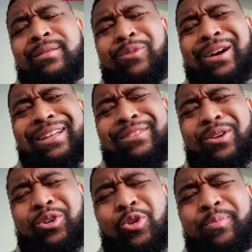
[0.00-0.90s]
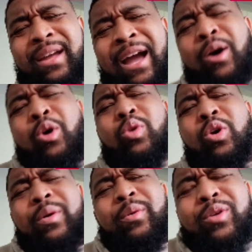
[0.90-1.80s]
What recruitment?
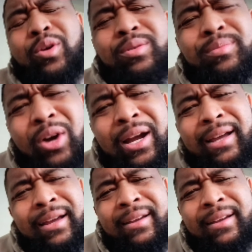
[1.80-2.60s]
Who we recruiting? What?